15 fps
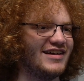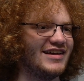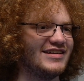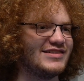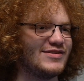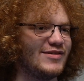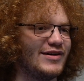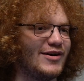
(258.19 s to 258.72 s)
and
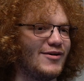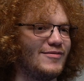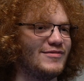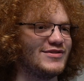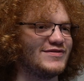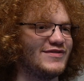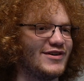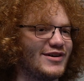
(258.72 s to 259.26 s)
so I
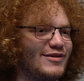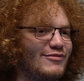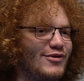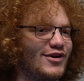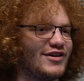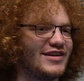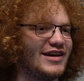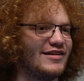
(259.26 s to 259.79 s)
almost fucking
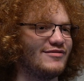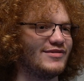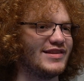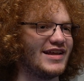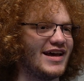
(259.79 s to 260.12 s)
walked down with